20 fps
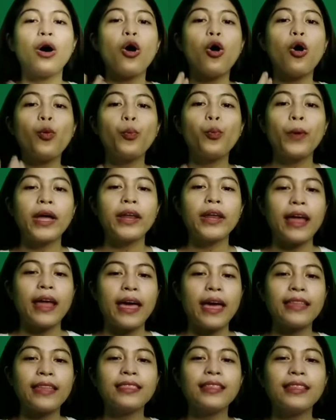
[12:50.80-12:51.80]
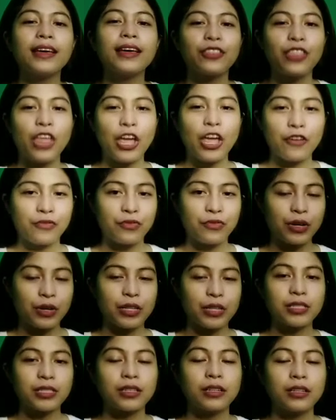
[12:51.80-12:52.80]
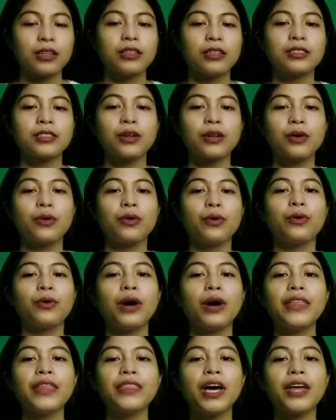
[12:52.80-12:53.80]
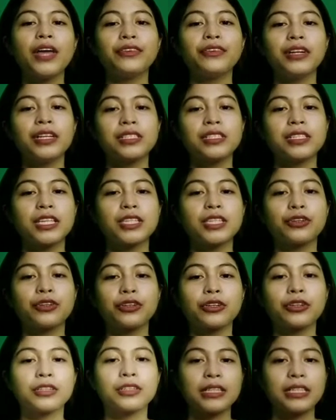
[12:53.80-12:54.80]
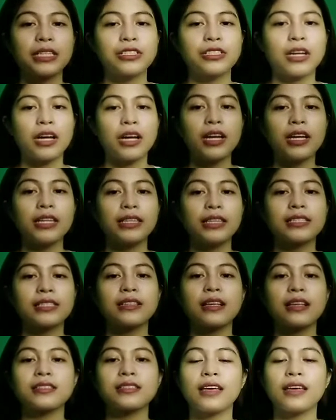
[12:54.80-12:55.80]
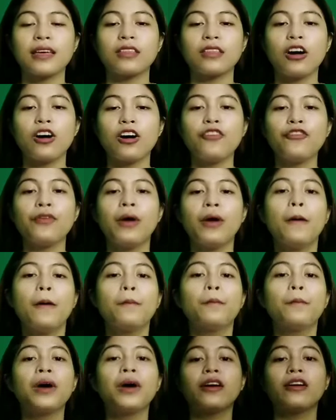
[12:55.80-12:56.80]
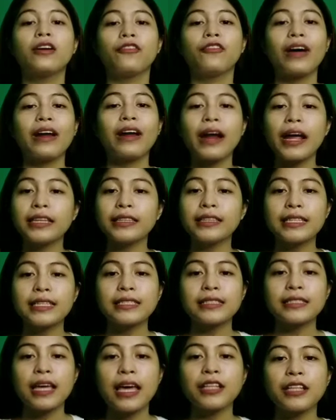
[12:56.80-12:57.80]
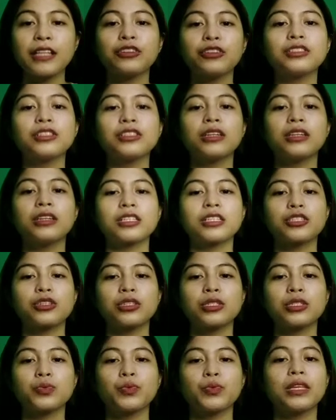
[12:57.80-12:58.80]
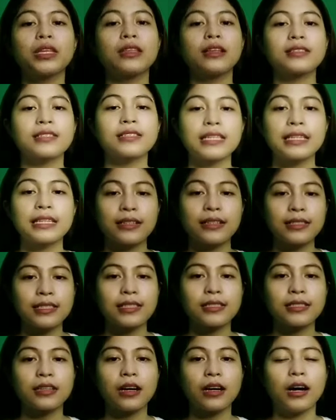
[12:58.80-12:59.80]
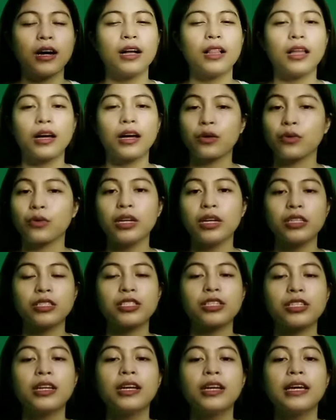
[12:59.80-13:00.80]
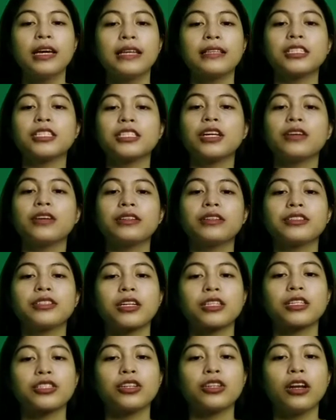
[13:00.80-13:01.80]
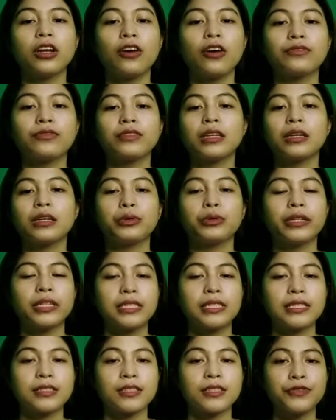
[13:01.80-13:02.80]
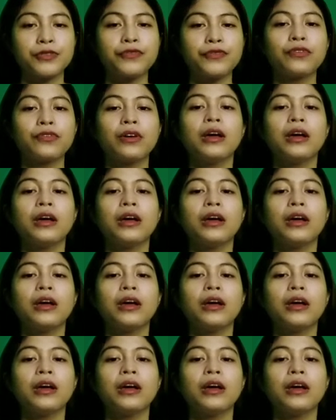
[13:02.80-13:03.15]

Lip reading: open and diverse. So, another is heteroglossia. It is a set of varieties and contradictions within a single language. It is a rejection of the cohesive,